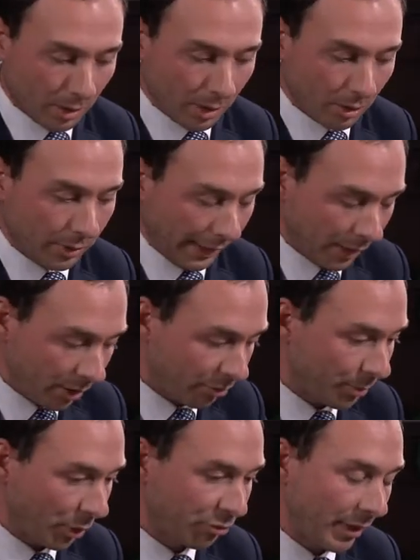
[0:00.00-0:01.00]
Okay, enough
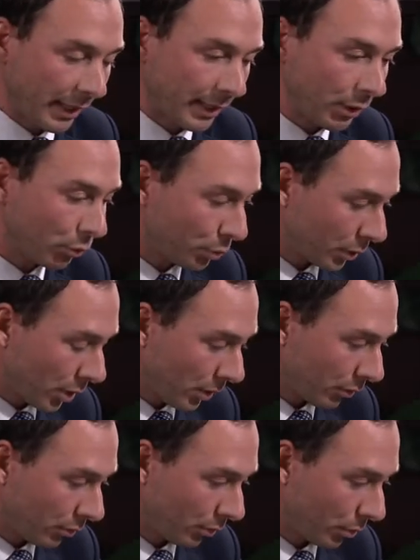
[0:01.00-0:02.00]
about fake news. We're
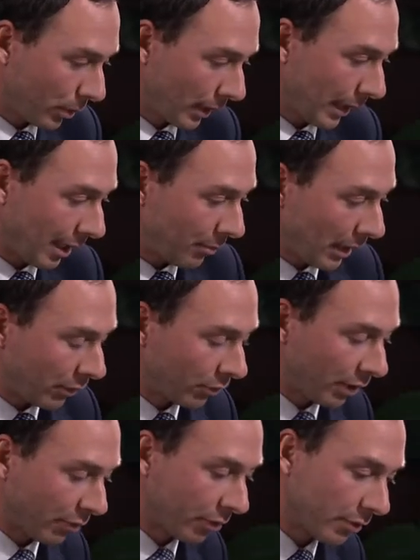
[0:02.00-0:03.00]
going to
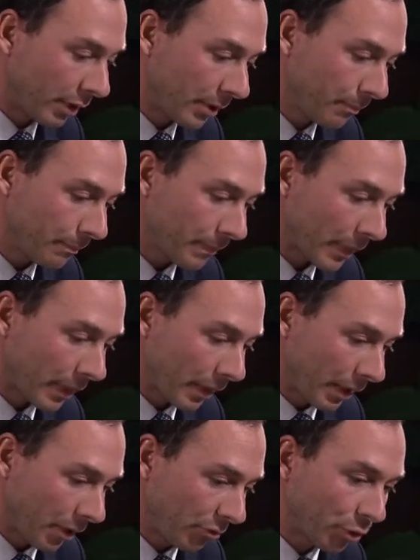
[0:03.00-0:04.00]
MH17.
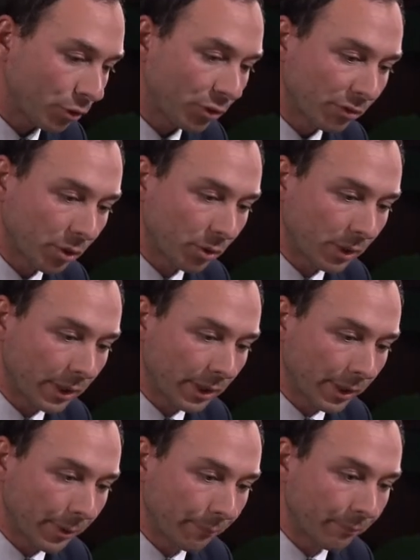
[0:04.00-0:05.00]
First of all,
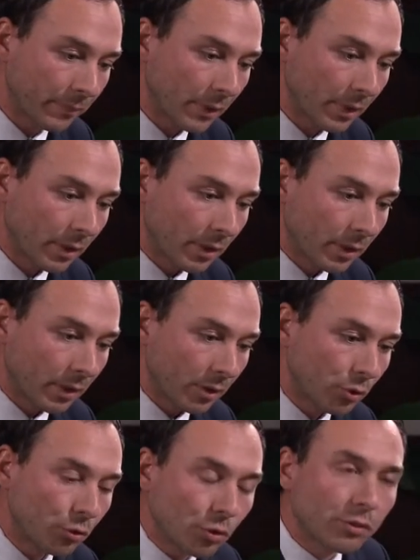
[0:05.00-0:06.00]

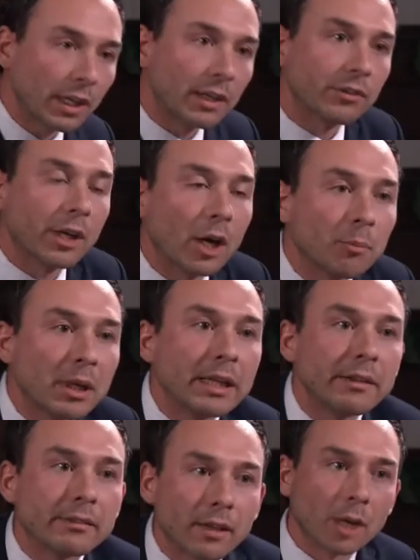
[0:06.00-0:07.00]
could you tell us how
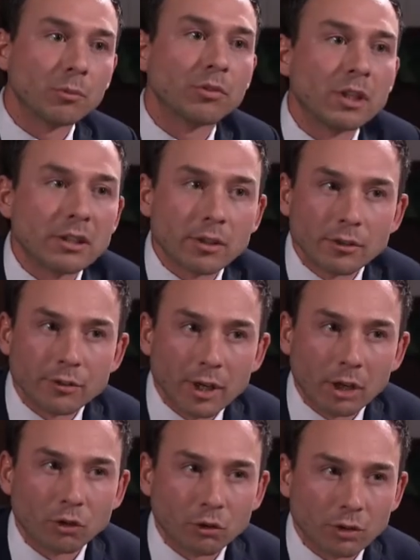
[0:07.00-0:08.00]
many times did the
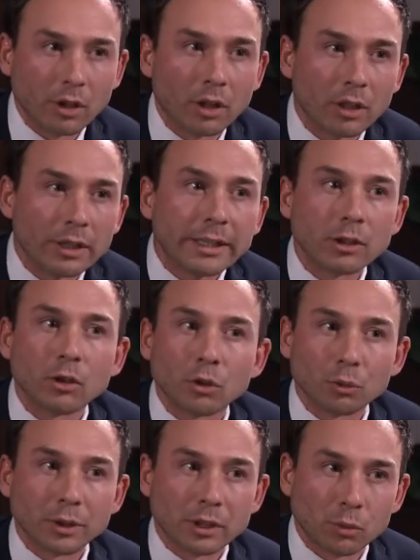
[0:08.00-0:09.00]
Dutch
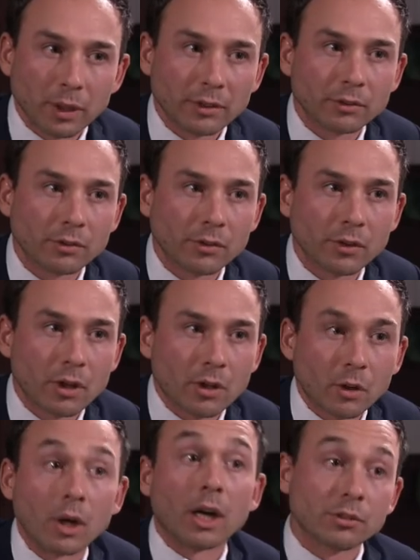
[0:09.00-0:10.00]
legal request
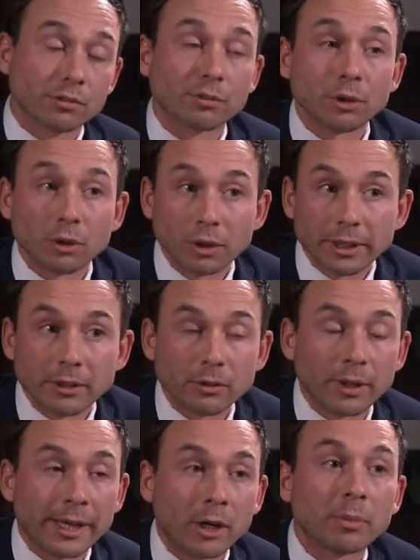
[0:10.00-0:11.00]
or ask for your
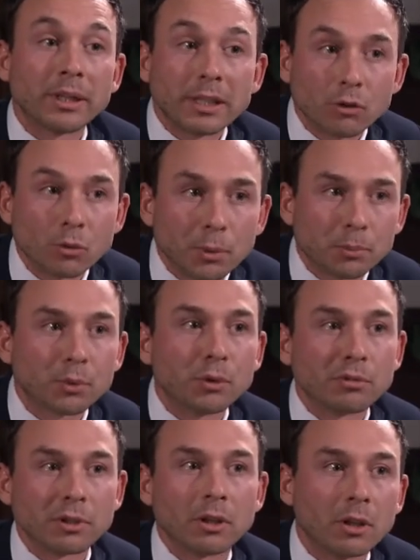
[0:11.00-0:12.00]
legal help, and did you
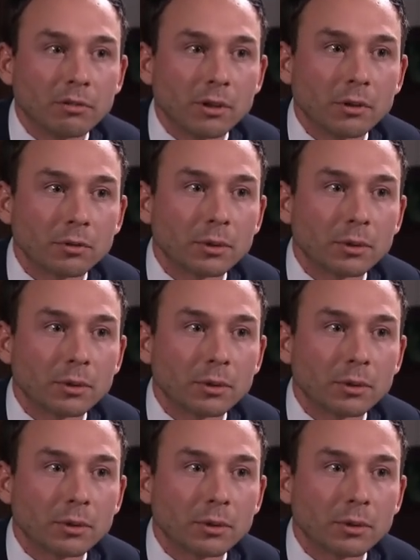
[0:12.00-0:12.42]
approve in all of those